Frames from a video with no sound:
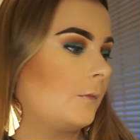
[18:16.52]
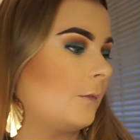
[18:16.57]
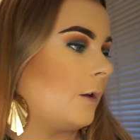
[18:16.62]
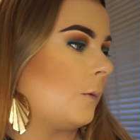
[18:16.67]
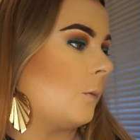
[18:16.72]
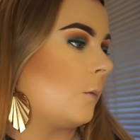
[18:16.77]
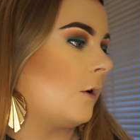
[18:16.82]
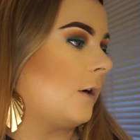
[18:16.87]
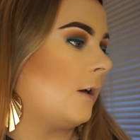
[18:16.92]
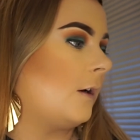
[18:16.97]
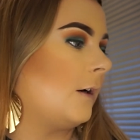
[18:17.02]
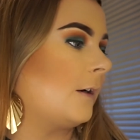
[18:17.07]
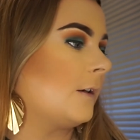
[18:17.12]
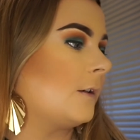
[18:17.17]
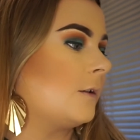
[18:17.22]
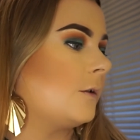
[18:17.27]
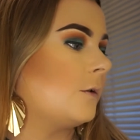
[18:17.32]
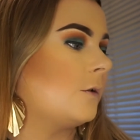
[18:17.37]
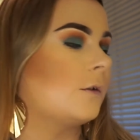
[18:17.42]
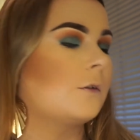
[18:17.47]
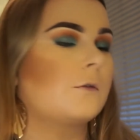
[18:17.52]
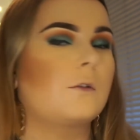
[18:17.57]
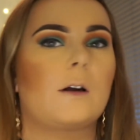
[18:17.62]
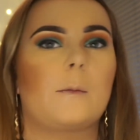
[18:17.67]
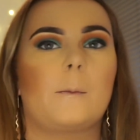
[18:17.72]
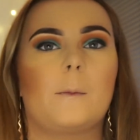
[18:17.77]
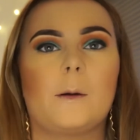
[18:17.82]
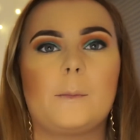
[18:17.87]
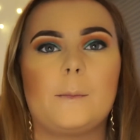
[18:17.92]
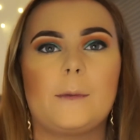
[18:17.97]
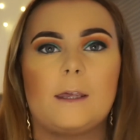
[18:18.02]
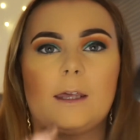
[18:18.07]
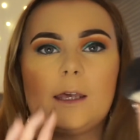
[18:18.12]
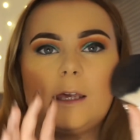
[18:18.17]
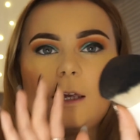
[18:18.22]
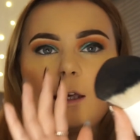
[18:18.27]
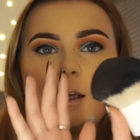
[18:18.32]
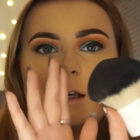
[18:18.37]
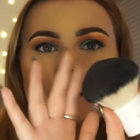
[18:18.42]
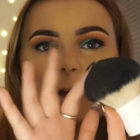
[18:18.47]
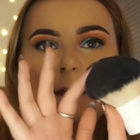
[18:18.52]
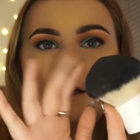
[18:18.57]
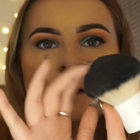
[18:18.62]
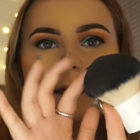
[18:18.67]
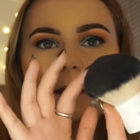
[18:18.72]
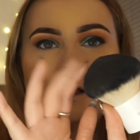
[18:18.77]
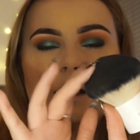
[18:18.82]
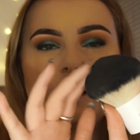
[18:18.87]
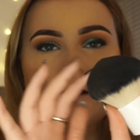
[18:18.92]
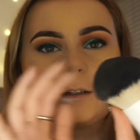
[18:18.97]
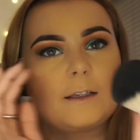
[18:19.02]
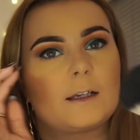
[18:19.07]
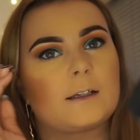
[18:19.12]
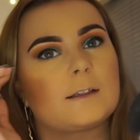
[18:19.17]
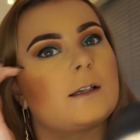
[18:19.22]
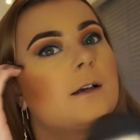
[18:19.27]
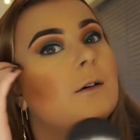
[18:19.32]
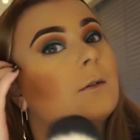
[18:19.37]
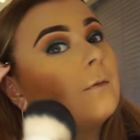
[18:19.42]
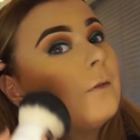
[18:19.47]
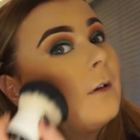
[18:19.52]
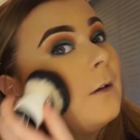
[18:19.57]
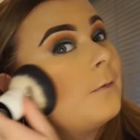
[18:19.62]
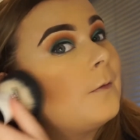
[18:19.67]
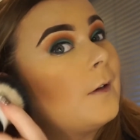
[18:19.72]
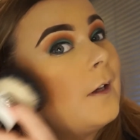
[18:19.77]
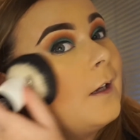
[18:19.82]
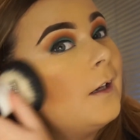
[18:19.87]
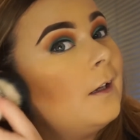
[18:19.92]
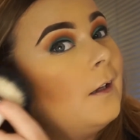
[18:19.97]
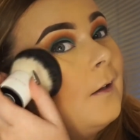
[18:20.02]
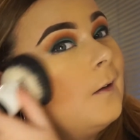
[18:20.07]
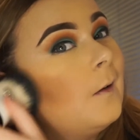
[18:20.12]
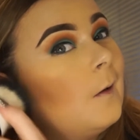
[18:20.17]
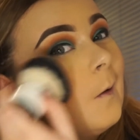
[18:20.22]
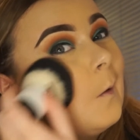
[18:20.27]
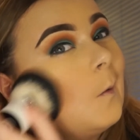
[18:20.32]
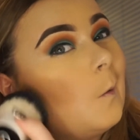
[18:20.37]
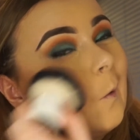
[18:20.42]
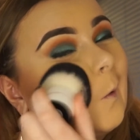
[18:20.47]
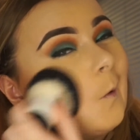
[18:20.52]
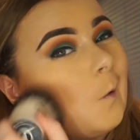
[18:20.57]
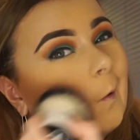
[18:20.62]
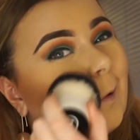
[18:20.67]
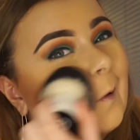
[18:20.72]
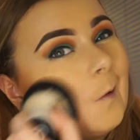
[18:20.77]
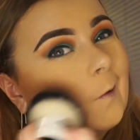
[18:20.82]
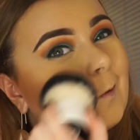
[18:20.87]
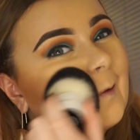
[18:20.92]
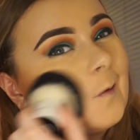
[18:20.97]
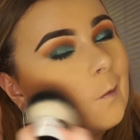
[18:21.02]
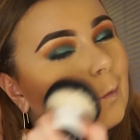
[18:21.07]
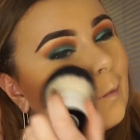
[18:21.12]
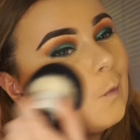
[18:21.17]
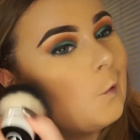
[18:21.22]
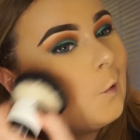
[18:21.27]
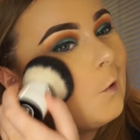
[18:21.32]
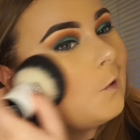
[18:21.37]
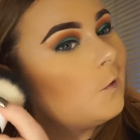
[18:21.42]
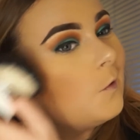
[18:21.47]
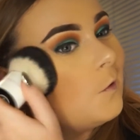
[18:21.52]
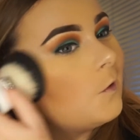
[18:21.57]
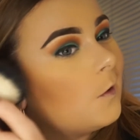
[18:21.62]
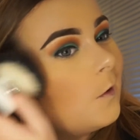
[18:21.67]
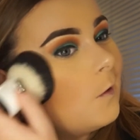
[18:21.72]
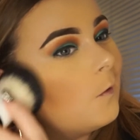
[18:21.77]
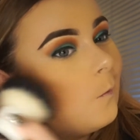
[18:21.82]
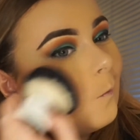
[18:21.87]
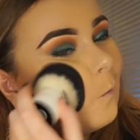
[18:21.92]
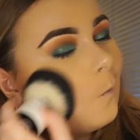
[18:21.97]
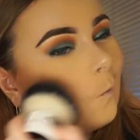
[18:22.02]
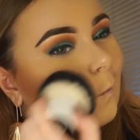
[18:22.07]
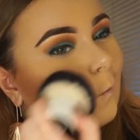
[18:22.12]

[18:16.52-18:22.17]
And what I like to do is grab my big XXL fluffy and I like to just blend it.